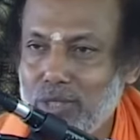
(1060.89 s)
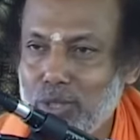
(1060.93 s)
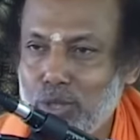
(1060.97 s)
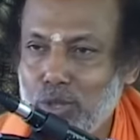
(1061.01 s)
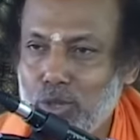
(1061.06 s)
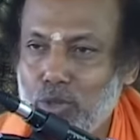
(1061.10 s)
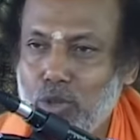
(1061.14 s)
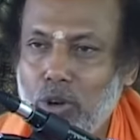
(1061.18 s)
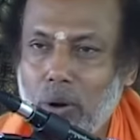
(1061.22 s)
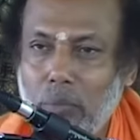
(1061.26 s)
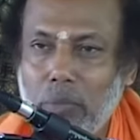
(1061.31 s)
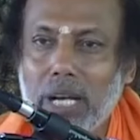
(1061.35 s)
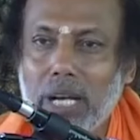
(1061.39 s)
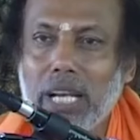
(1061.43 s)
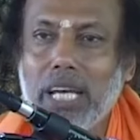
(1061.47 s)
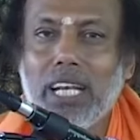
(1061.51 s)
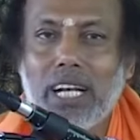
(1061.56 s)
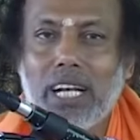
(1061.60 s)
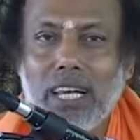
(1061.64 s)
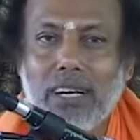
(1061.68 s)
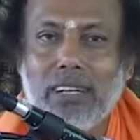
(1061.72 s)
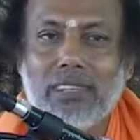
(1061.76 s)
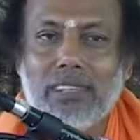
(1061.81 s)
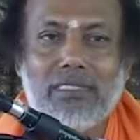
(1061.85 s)

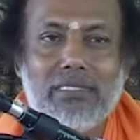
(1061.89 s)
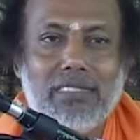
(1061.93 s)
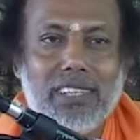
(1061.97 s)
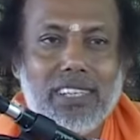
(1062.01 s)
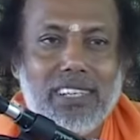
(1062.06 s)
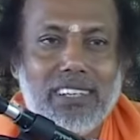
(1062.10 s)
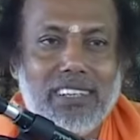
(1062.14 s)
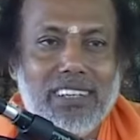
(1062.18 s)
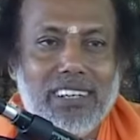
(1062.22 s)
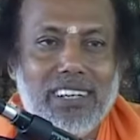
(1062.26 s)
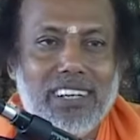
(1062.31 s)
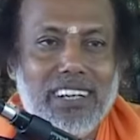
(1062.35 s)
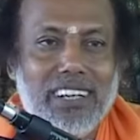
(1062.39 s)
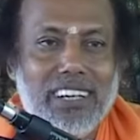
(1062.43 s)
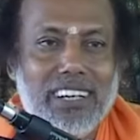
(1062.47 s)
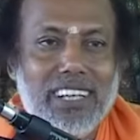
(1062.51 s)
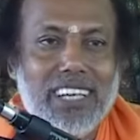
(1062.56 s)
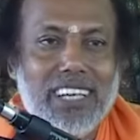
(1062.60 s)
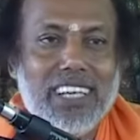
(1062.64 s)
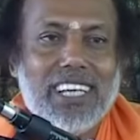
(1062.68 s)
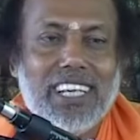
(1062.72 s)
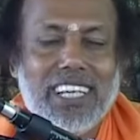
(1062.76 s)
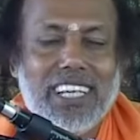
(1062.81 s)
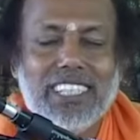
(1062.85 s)
Swamane na hanti.
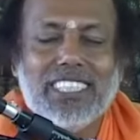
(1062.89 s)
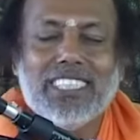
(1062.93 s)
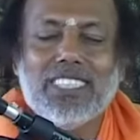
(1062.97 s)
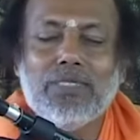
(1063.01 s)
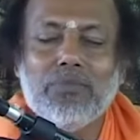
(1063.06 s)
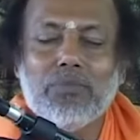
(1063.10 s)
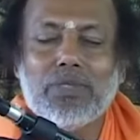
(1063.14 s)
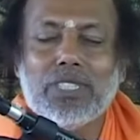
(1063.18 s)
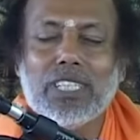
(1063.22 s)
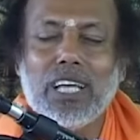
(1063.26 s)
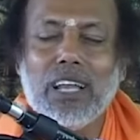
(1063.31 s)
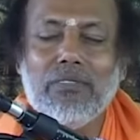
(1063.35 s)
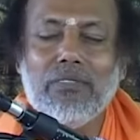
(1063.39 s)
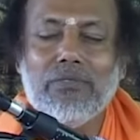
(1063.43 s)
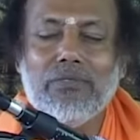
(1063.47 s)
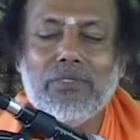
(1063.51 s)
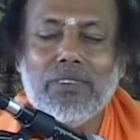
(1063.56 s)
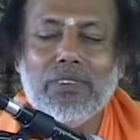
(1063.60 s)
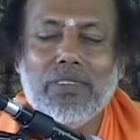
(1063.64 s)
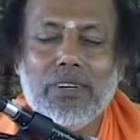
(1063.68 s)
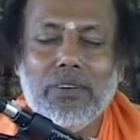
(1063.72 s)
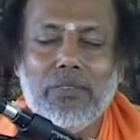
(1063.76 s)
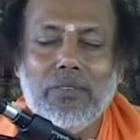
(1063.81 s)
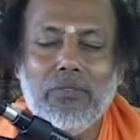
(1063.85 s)
He kills himself.
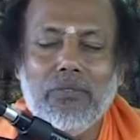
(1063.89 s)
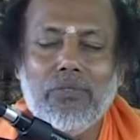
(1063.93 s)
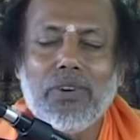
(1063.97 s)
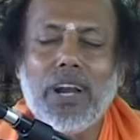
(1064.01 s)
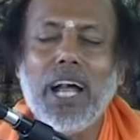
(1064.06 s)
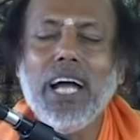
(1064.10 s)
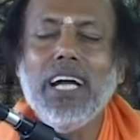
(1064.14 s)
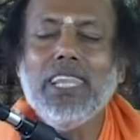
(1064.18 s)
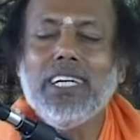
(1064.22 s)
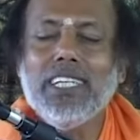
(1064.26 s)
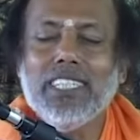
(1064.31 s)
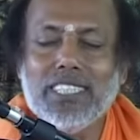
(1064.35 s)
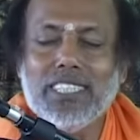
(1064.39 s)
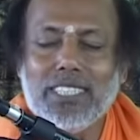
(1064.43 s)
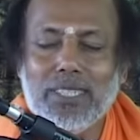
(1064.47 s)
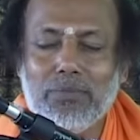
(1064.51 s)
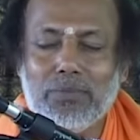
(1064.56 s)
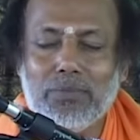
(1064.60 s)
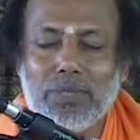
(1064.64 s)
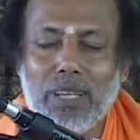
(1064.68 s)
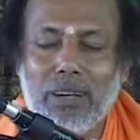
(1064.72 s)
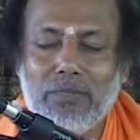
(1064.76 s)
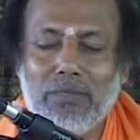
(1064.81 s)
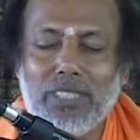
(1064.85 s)
Frightens
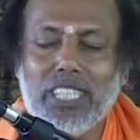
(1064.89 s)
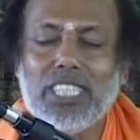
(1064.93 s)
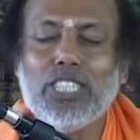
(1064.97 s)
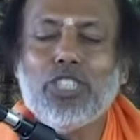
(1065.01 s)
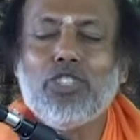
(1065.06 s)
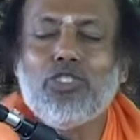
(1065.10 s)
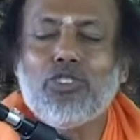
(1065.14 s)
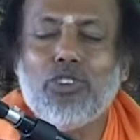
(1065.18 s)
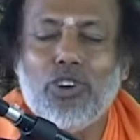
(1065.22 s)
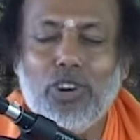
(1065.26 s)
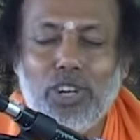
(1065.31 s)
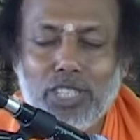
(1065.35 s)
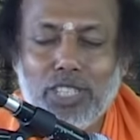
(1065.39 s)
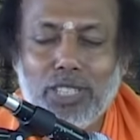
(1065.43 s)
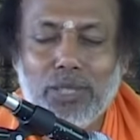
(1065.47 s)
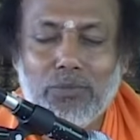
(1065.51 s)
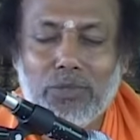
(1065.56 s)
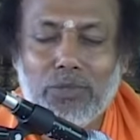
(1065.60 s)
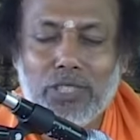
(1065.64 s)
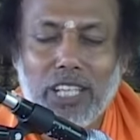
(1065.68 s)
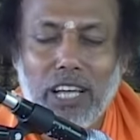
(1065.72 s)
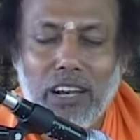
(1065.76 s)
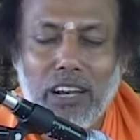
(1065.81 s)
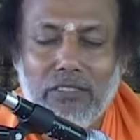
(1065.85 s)
himself, destroys
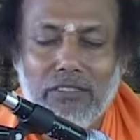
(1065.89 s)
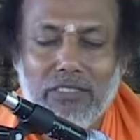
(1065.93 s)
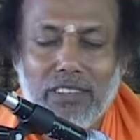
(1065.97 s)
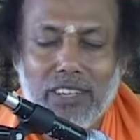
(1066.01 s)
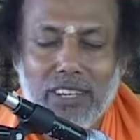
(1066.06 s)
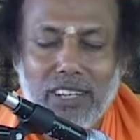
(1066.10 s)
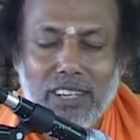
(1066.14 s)
himself.